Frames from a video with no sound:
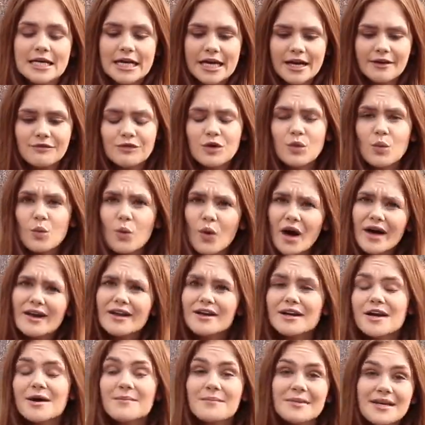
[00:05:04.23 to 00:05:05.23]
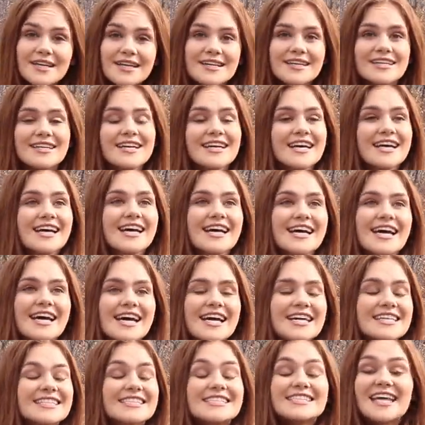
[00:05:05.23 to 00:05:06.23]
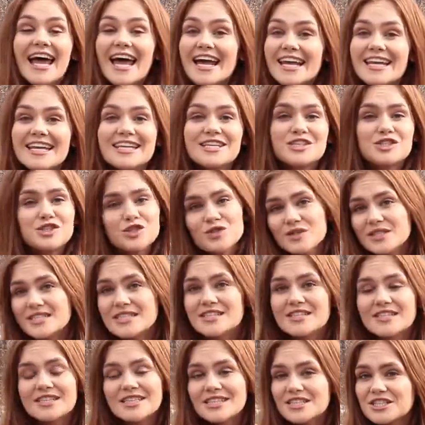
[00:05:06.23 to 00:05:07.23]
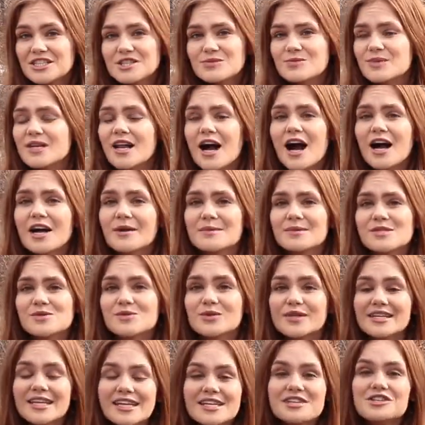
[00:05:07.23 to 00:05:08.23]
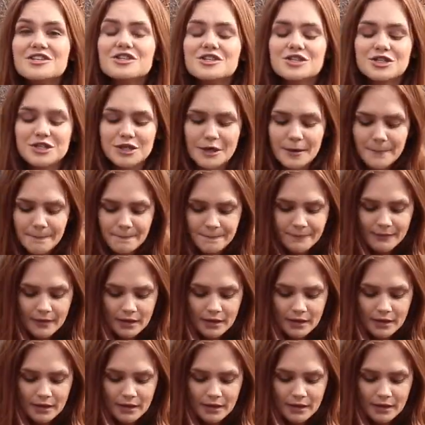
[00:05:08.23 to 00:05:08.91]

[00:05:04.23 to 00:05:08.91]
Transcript: And if you want a committed, exciting, juicy, delicious monogamous relationship,